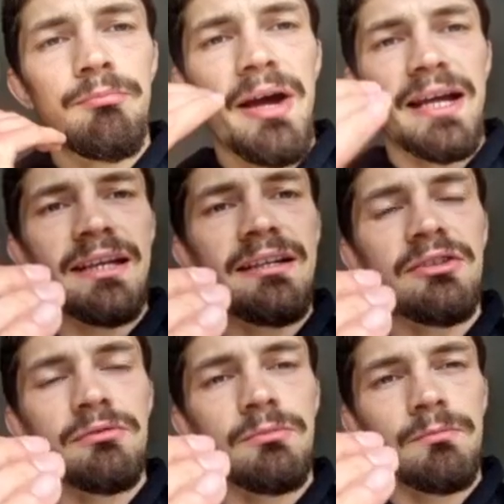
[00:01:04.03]
back in
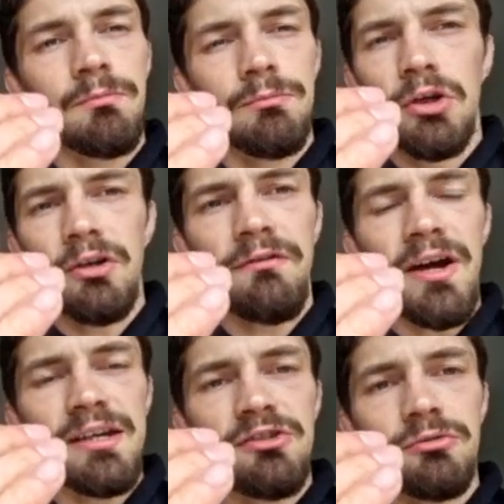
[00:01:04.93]
and
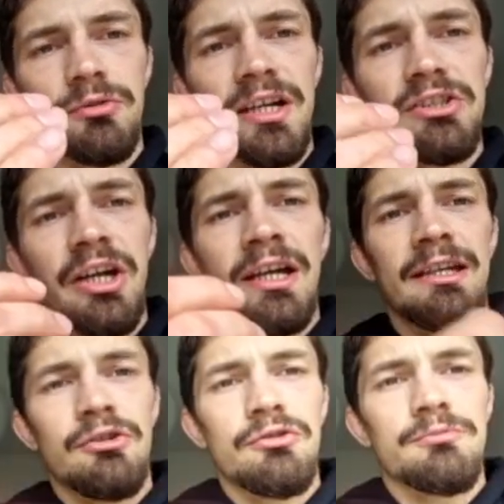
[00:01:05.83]
nullify his own range.
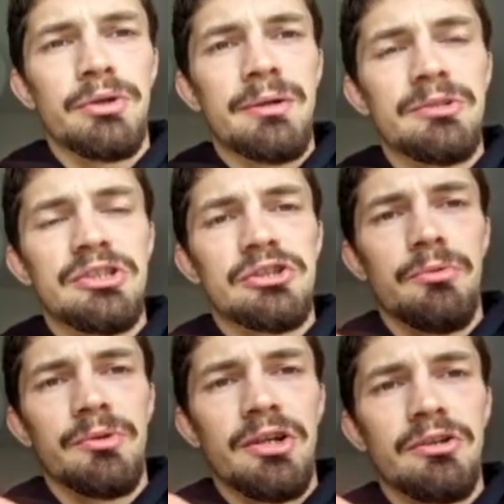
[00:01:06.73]
He knows Brimage is
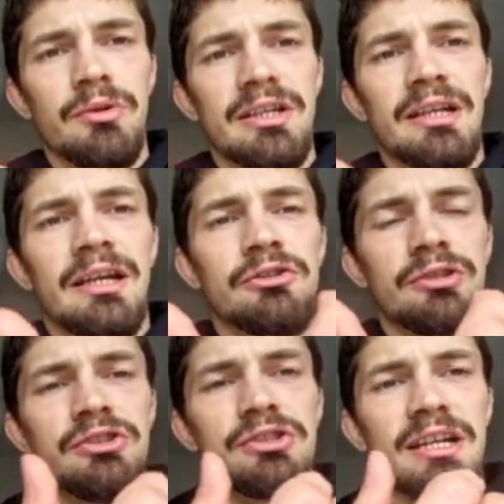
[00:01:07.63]
coming onto it, so
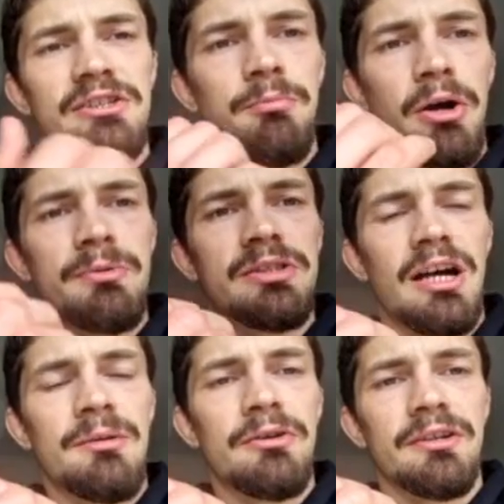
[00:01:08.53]
he just has to pop his
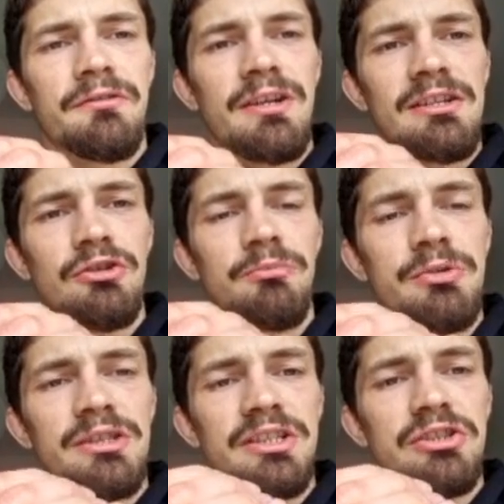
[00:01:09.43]
arm out, and if he has good
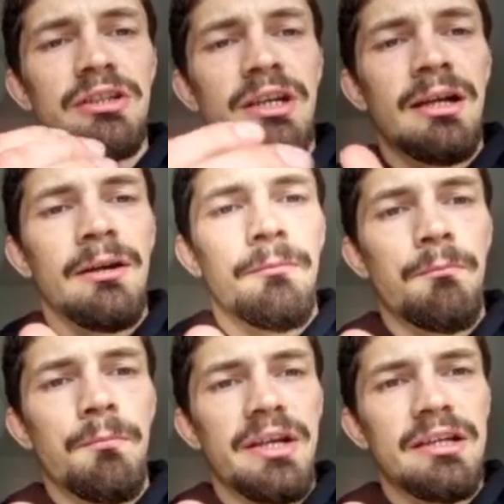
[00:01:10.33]
position,
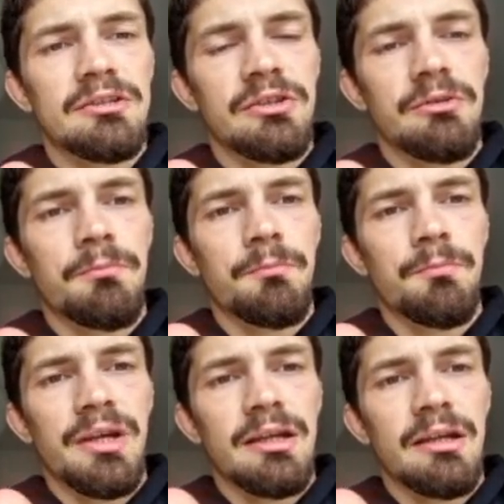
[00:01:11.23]
the heel
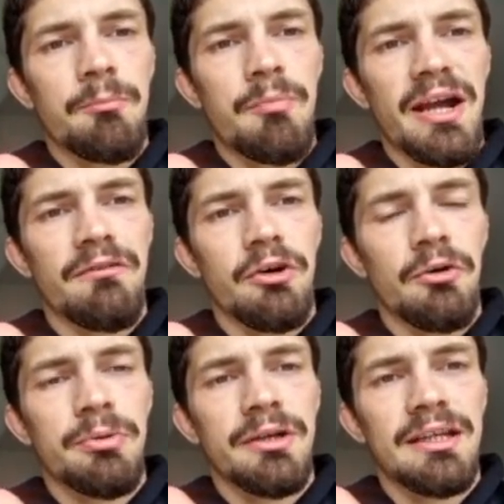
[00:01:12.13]
of the back foot
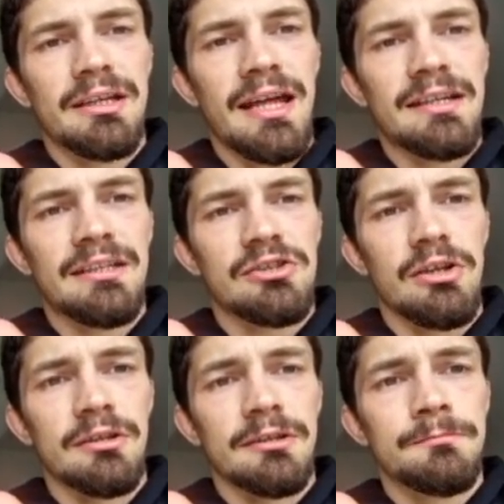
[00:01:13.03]
up, he can land it
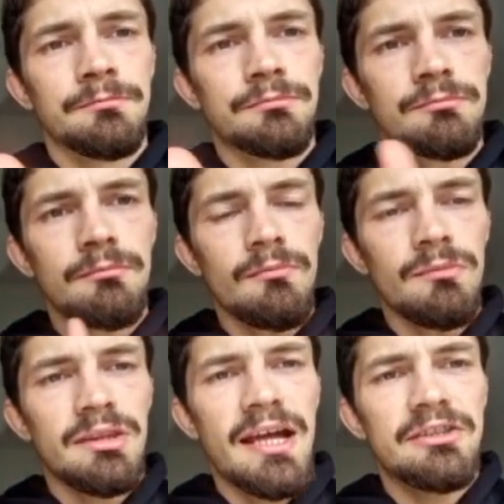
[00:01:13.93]
solid.
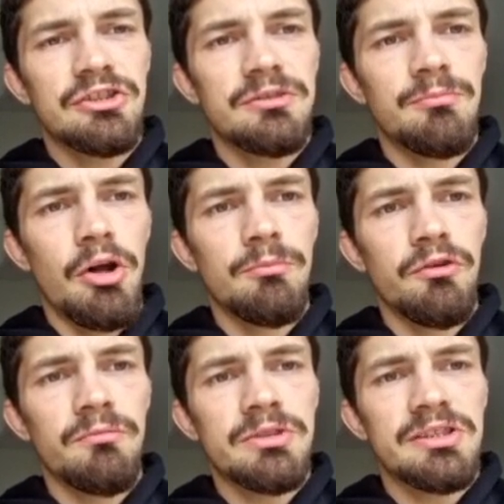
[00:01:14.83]
They're just small movements